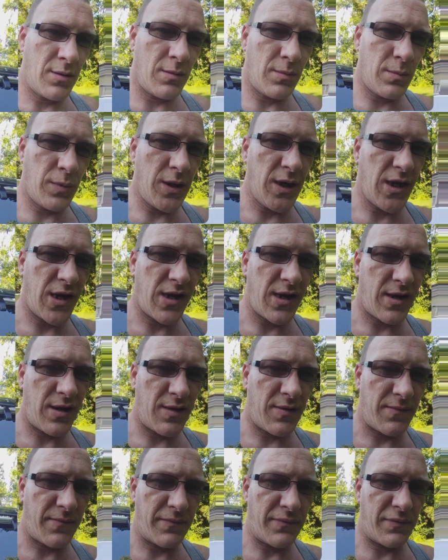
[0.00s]
we
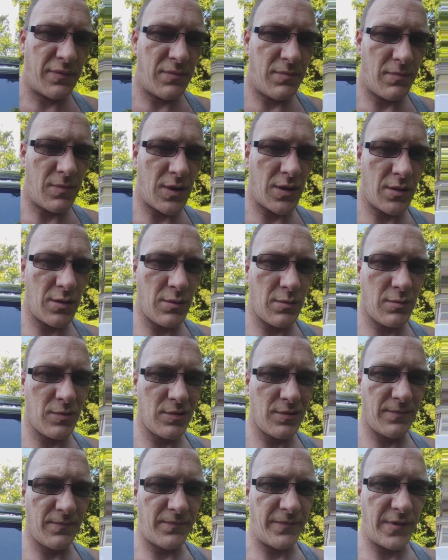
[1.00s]
have my
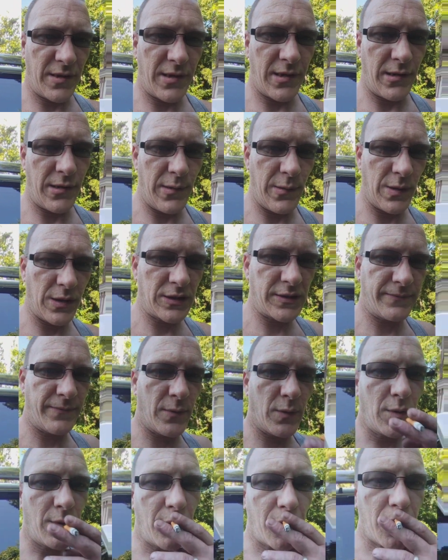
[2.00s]
'01 Infiniti
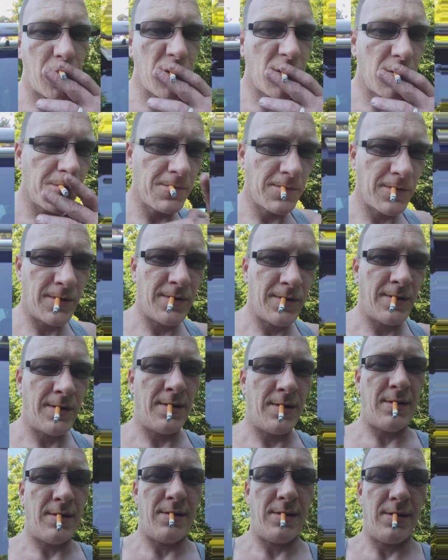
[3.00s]
qx4.
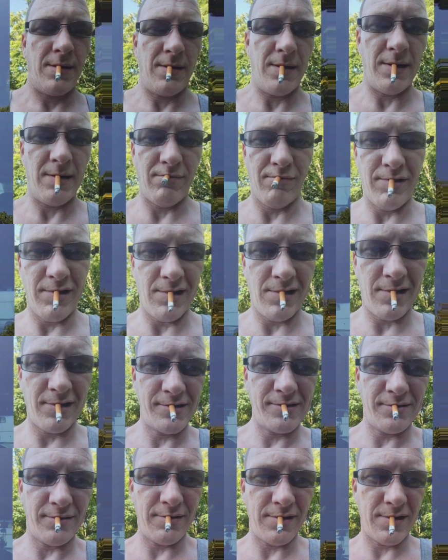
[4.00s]
And we
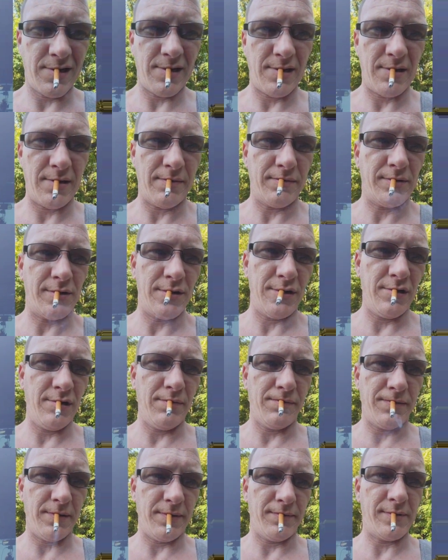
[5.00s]
also have two
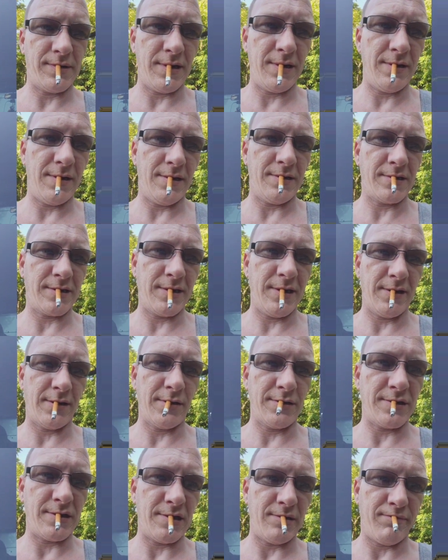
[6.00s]
15-inch kickers in the